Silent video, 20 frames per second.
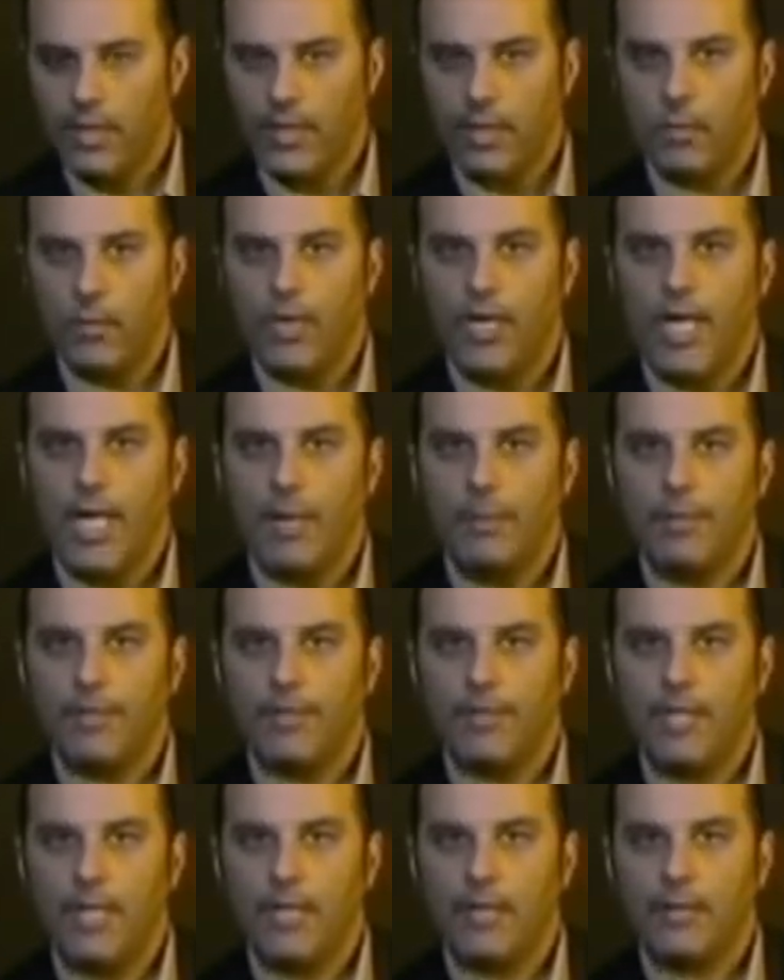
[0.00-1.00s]
Then what
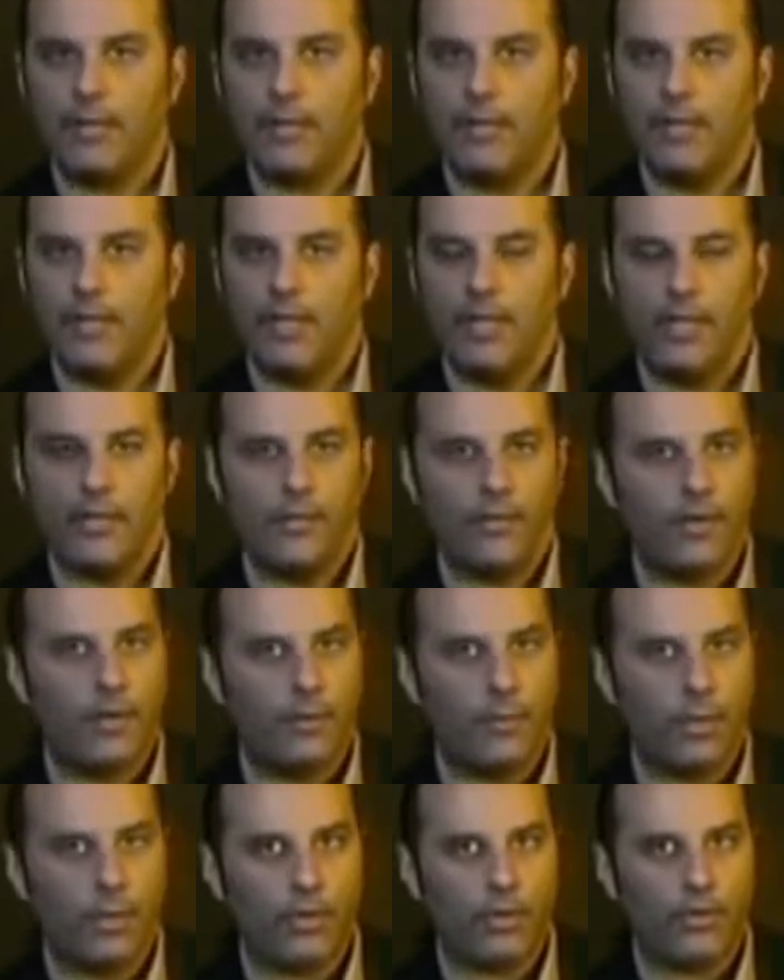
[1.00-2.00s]
happens next is very
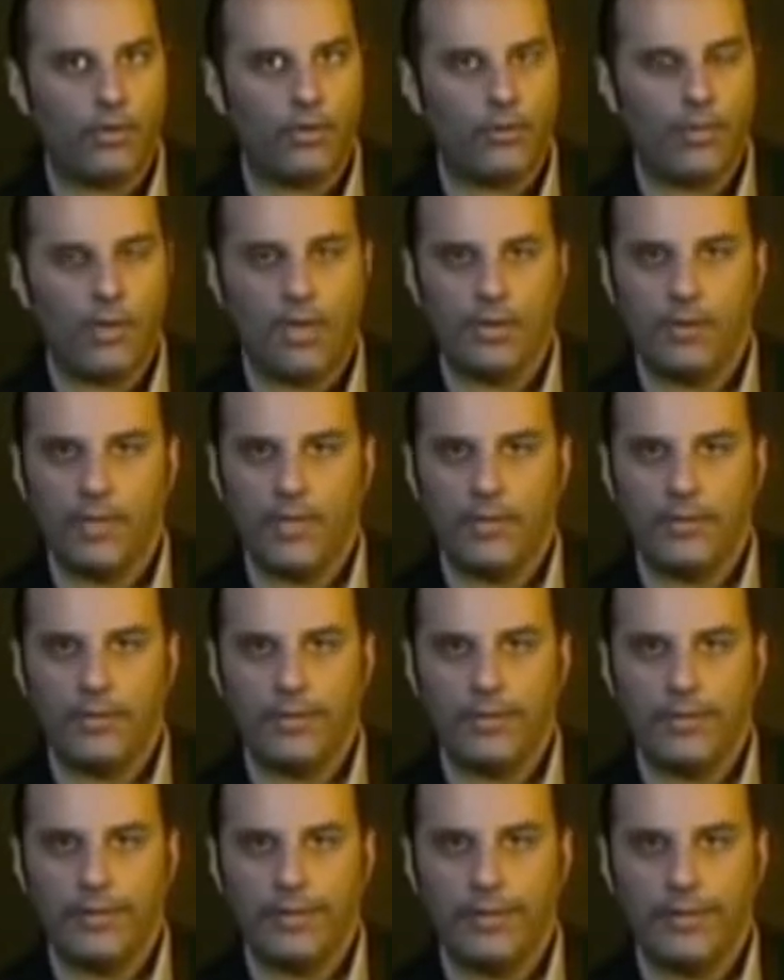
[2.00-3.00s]
important to modern
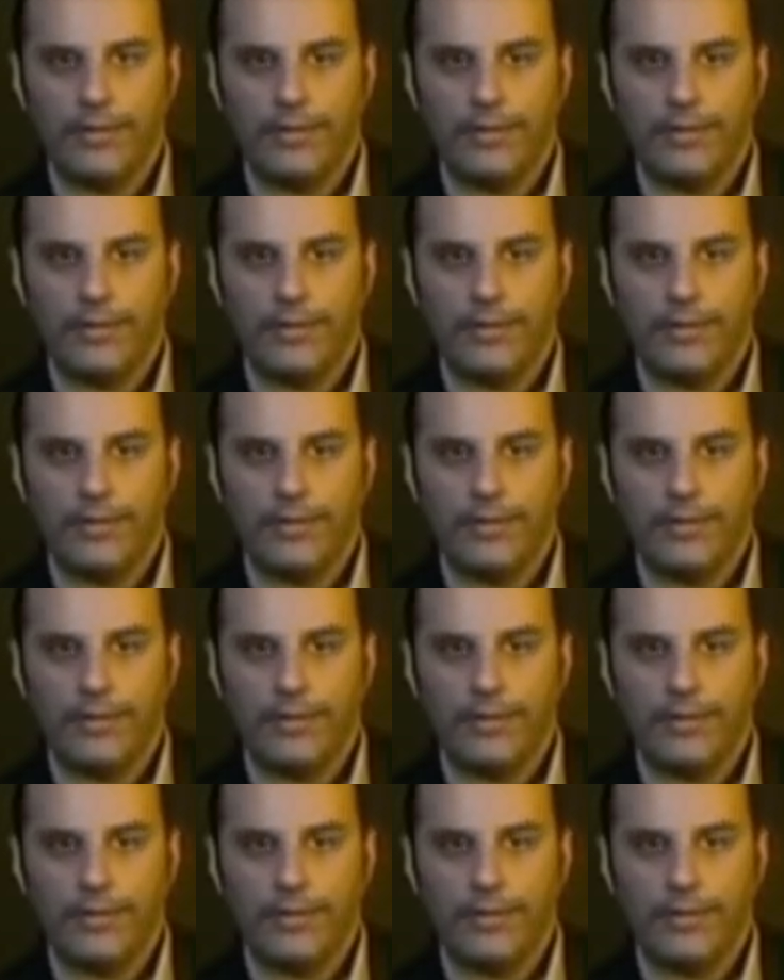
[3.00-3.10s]
history.